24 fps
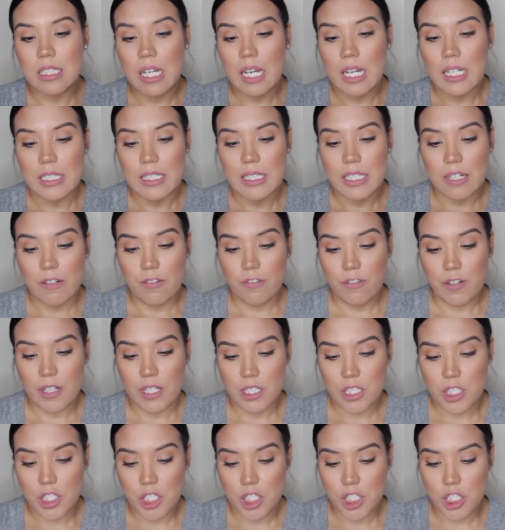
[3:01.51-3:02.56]
a
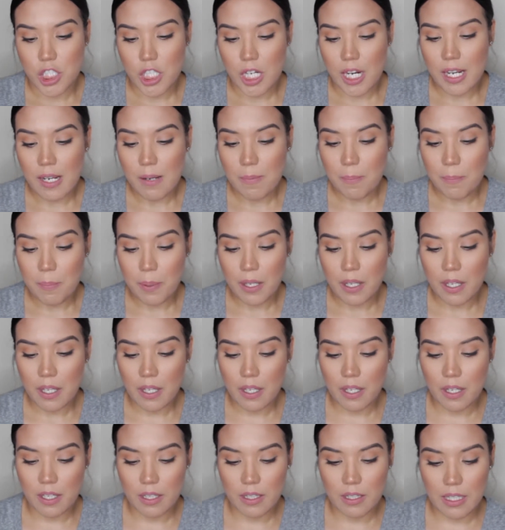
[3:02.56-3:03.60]
different shape
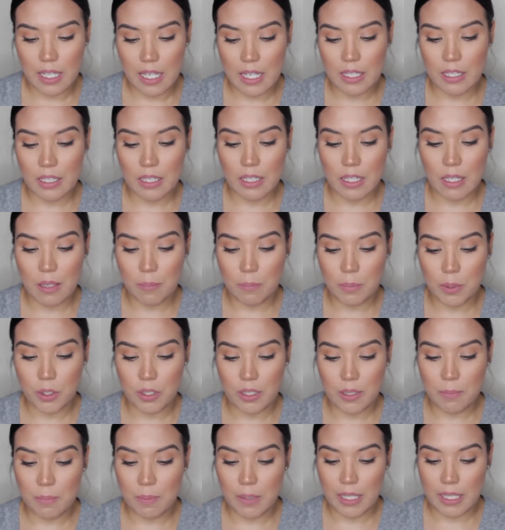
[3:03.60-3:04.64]
than the
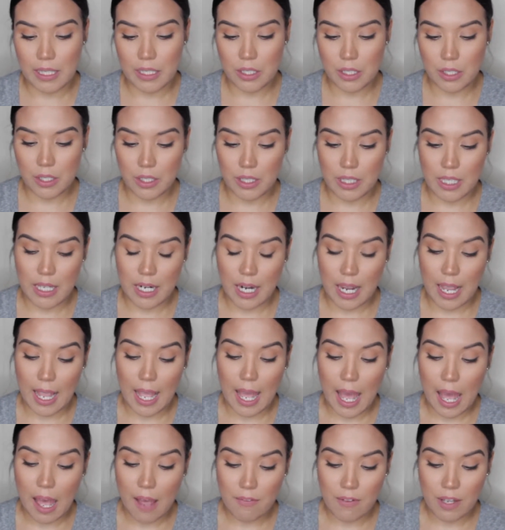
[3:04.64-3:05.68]
beauty blender that I
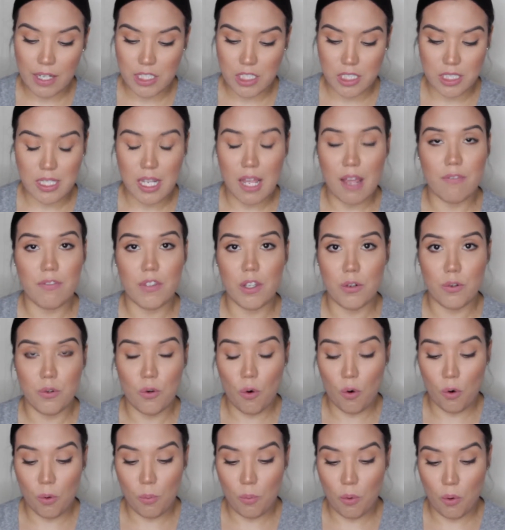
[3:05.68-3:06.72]
have. I just have the
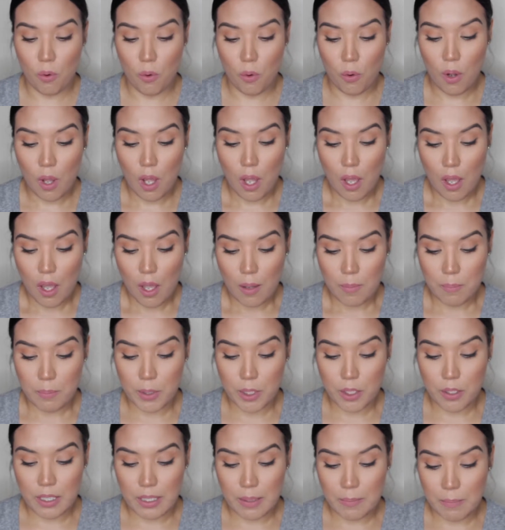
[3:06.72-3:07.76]
normal
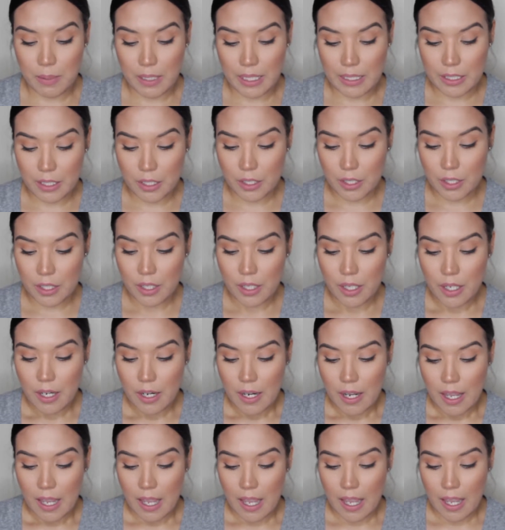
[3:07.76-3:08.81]
beauty blender,
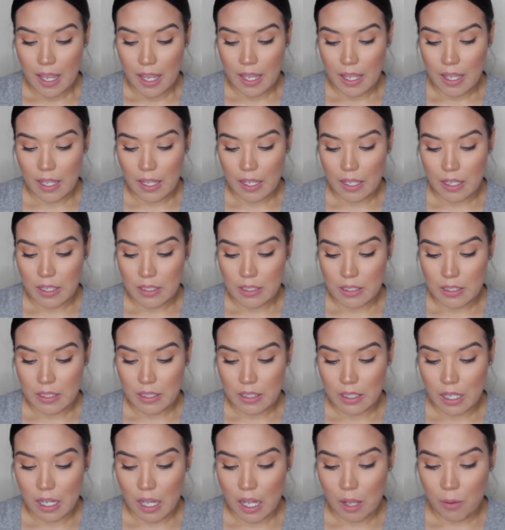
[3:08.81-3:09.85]
and
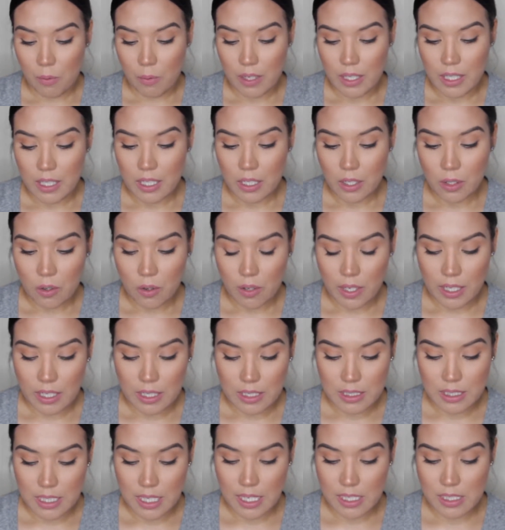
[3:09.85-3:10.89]
I wanted to go ahead
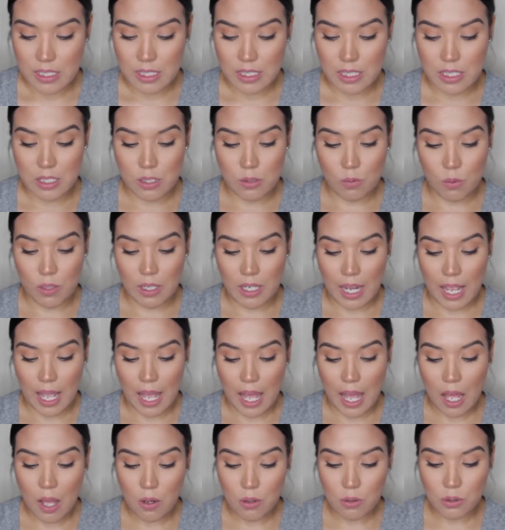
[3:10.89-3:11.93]
and test this one
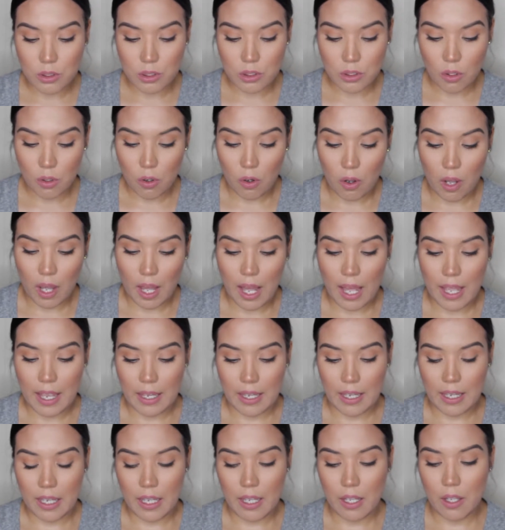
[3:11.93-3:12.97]
out, so
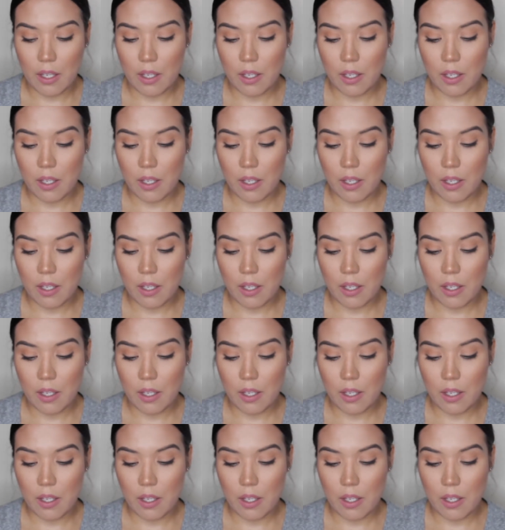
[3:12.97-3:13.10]
I